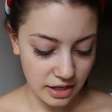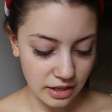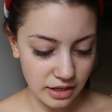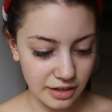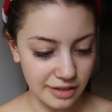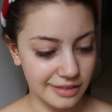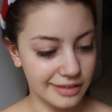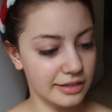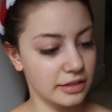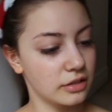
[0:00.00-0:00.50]

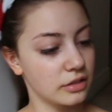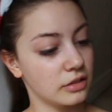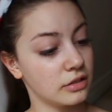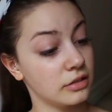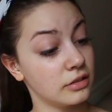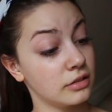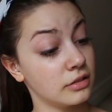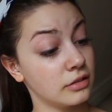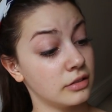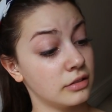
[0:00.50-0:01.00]

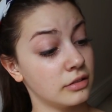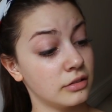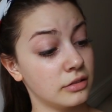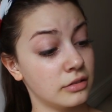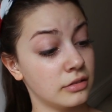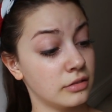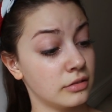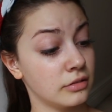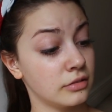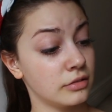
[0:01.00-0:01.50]

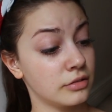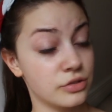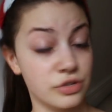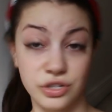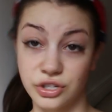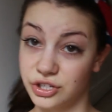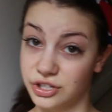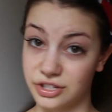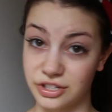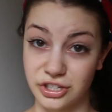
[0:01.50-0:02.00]
in
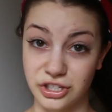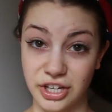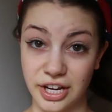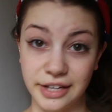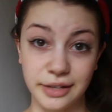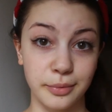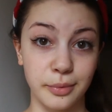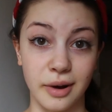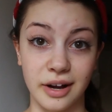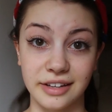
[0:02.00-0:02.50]
just the
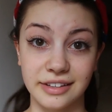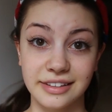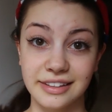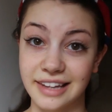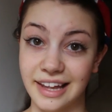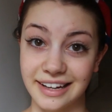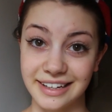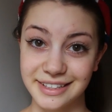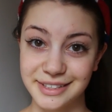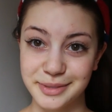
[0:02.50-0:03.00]
shade one,
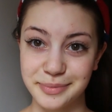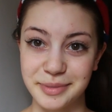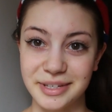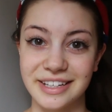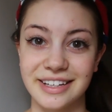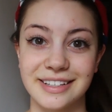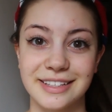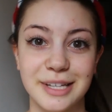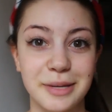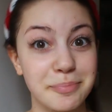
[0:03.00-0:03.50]
light,
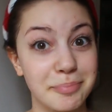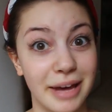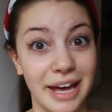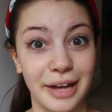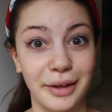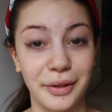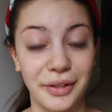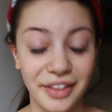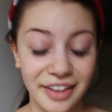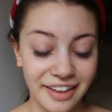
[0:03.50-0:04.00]
because I'm
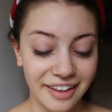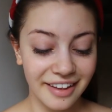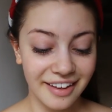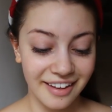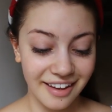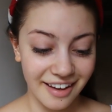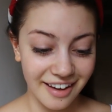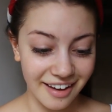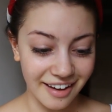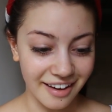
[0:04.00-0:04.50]
pale.
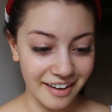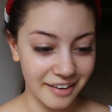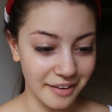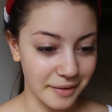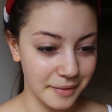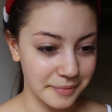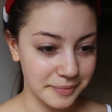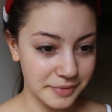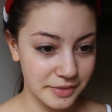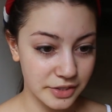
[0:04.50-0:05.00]

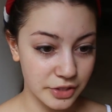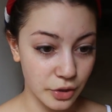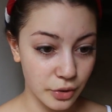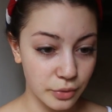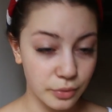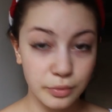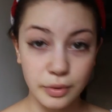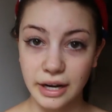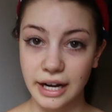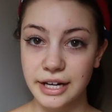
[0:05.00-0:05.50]
Um,
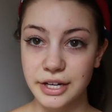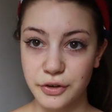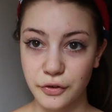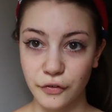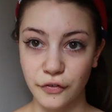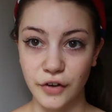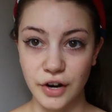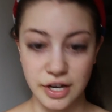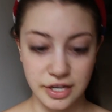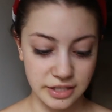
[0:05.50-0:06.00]
so what I do
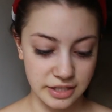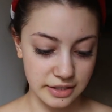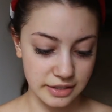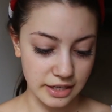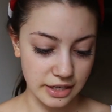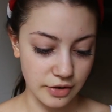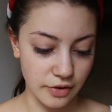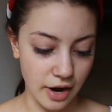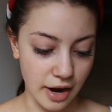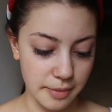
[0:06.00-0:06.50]
first is
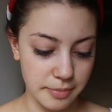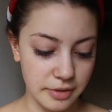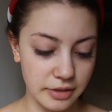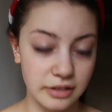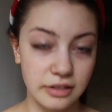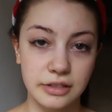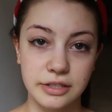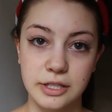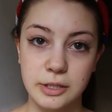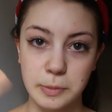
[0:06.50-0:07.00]
I grab the
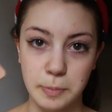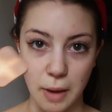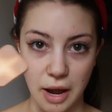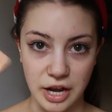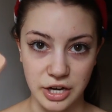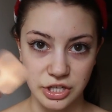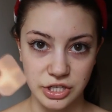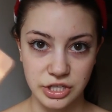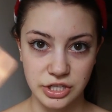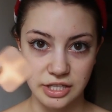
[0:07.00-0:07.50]
little
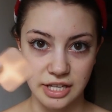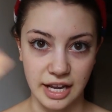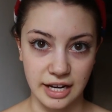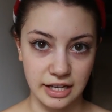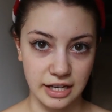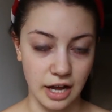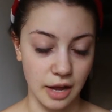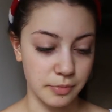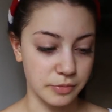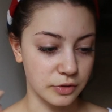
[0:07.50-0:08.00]
sponge that
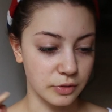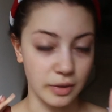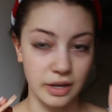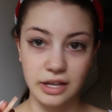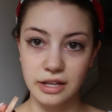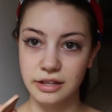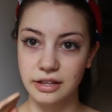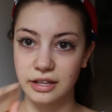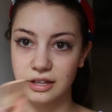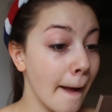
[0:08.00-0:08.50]
it comes
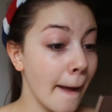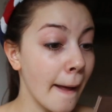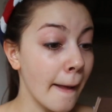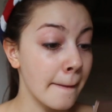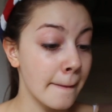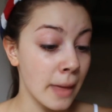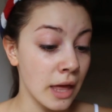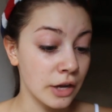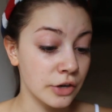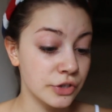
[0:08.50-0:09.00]
with
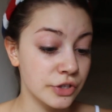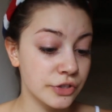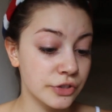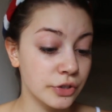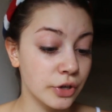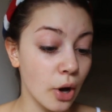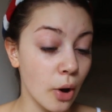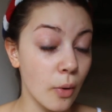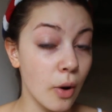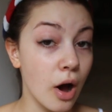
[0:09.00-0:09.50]
and then
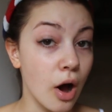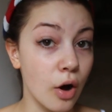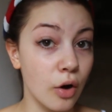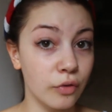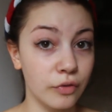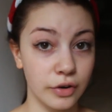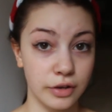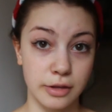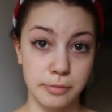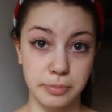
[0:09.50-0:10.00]
just go
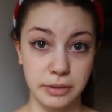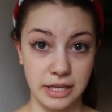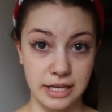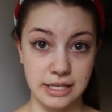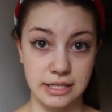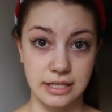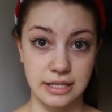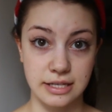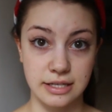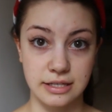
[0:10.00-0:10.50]
over the
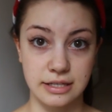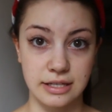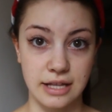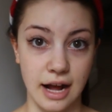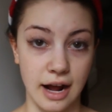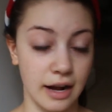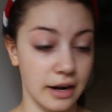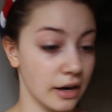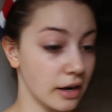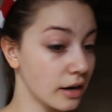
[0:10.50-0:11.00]
places
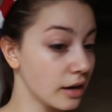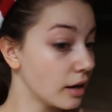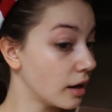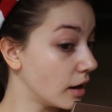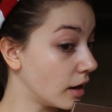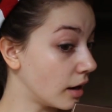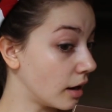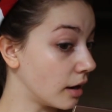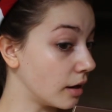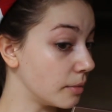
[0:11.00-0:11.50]
that
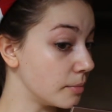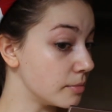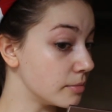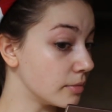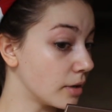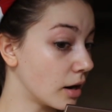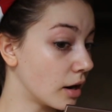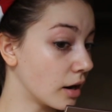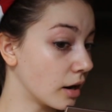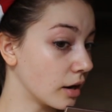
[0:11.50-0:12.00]

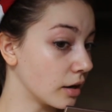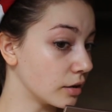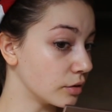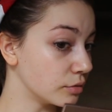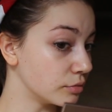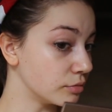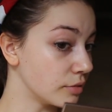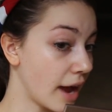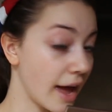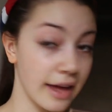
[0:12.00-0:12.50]
um, are
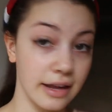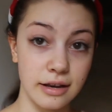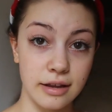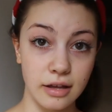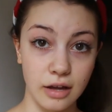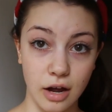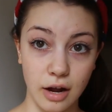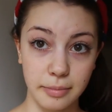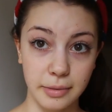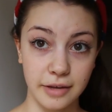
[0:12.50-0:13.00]

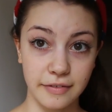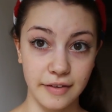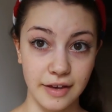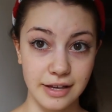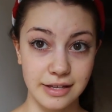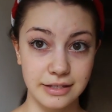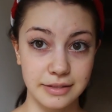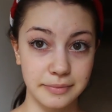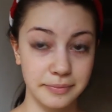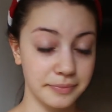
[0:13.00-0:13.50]
red on my
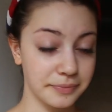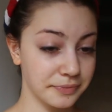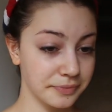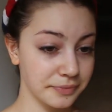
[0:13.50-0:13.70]
face.